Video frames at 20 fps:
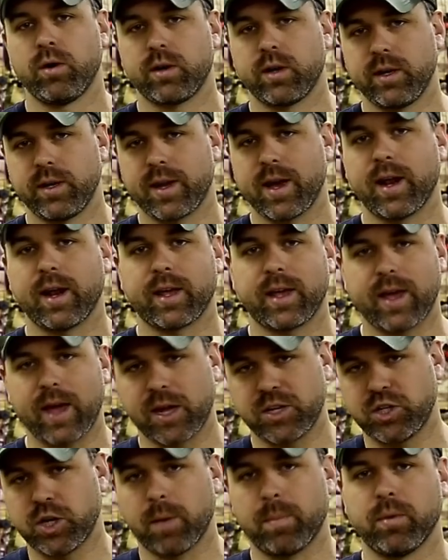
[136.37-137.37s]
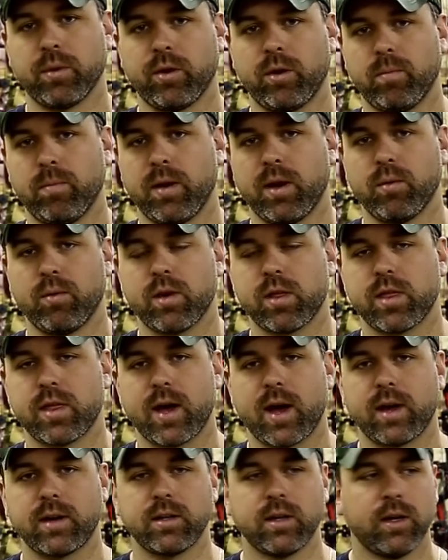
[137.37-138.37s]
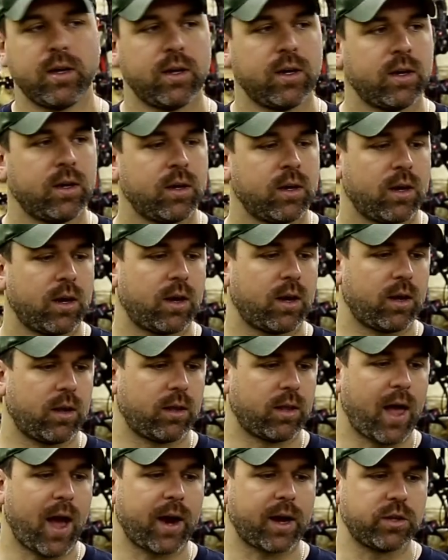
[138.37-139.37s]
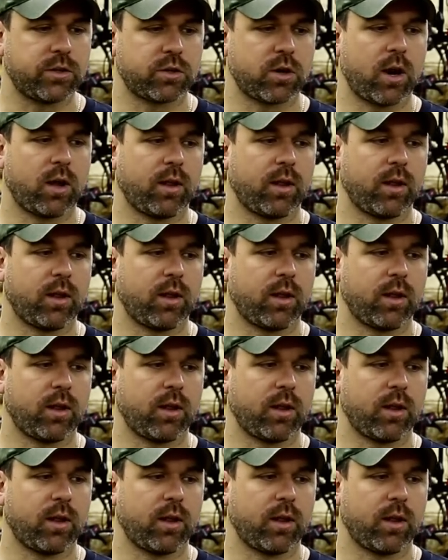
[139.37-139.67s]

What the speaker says: can kind of catch up a little bit with that lack of draw